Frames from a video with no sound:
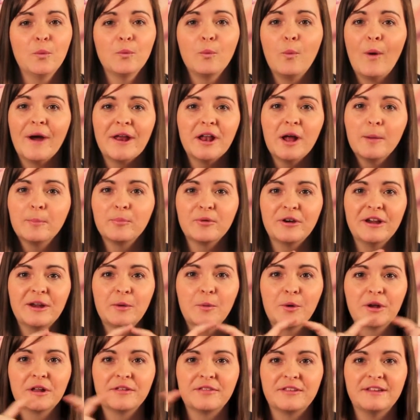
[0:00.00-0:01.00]
why not bring
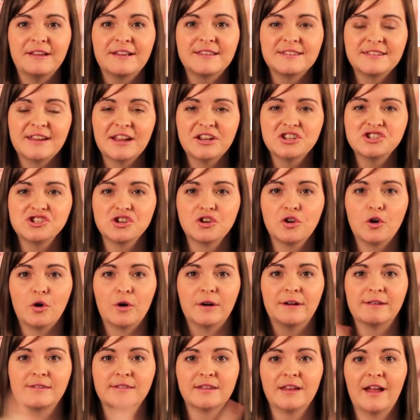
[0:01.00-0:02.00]
one of the extension
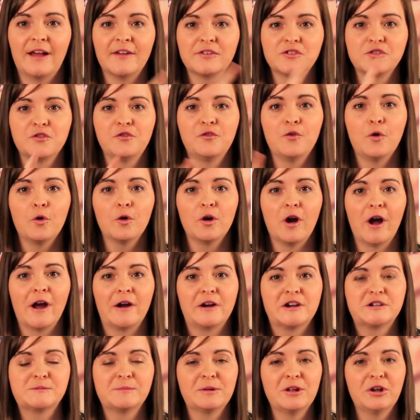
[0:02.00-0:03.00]
cords that has the 4
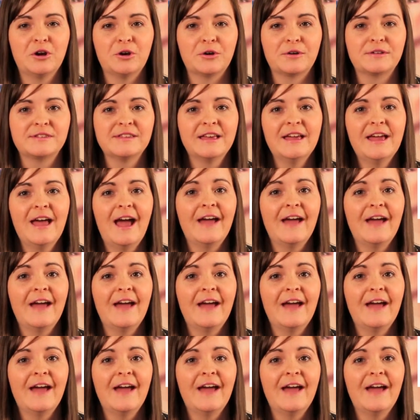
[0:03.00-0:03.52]
Irish plugs?